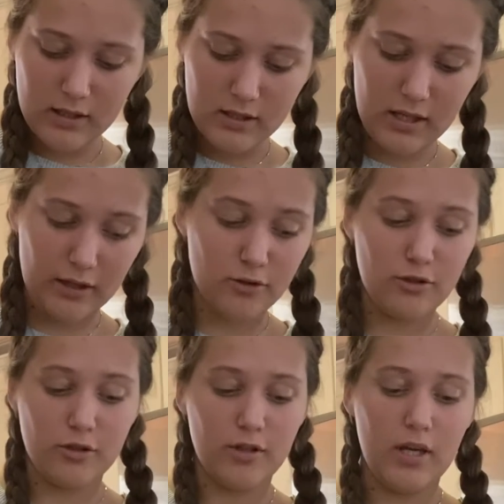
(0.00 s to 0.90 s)

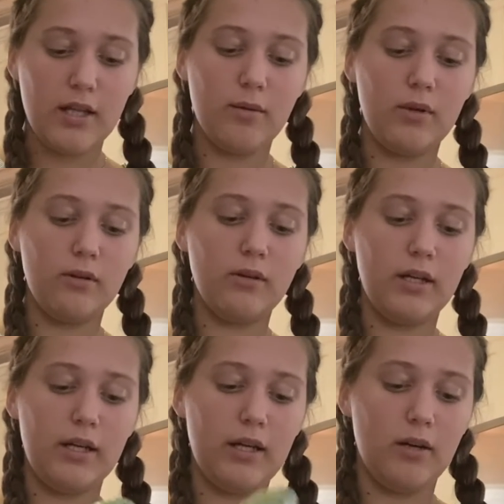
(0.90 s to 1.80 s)
texture in the middle,
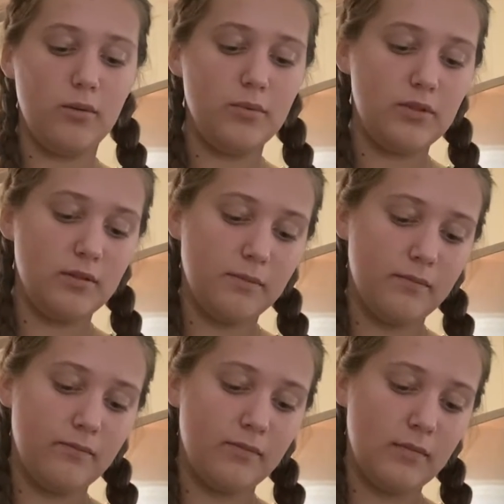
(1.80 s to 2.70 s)
and it helps
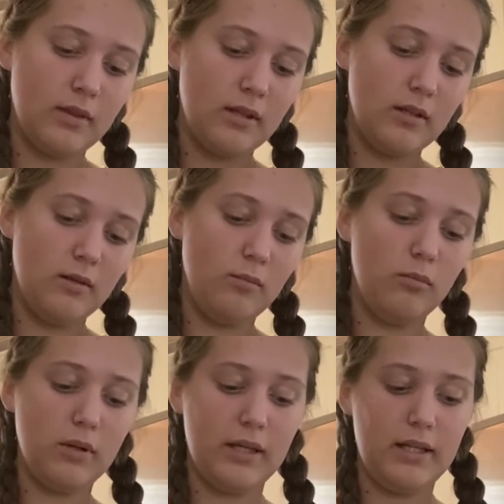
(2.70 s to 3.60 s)

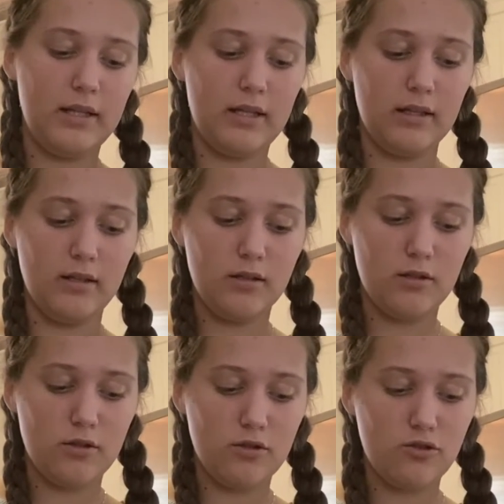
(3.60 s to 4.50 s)
blend the
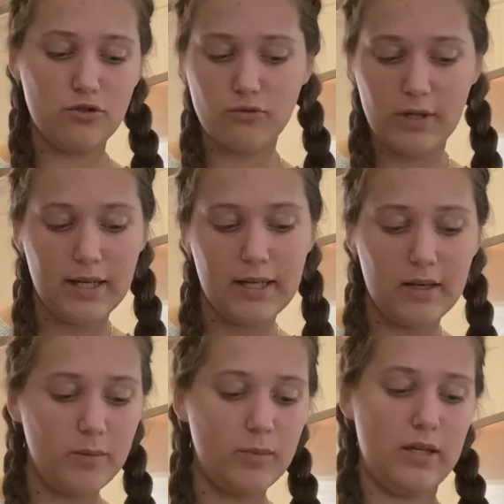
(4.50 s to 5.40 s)

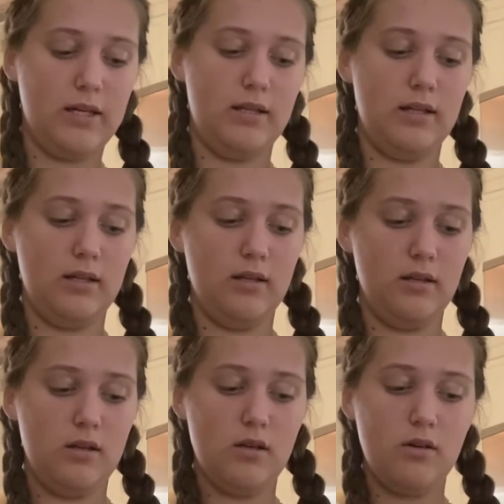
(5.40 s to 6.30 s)
shrimp and the
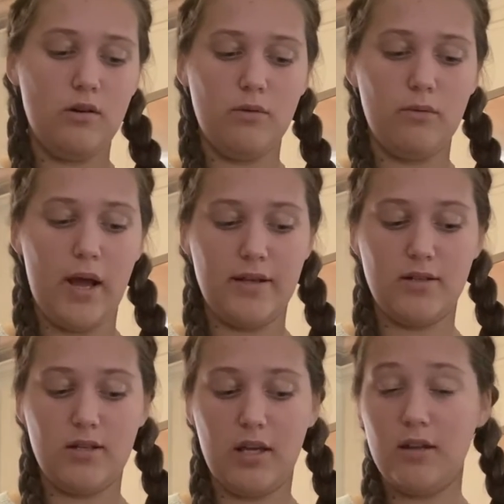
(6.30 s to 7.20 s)

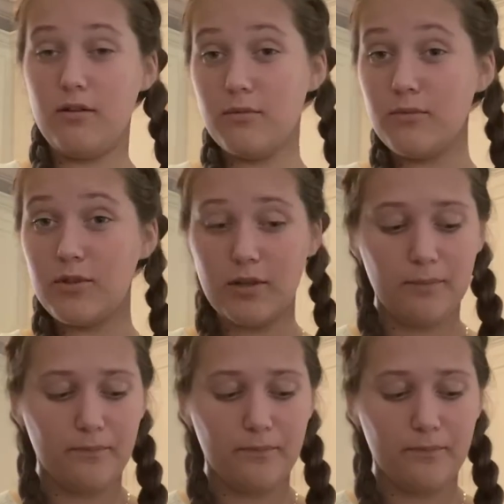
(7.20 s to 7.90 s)
rice together. So if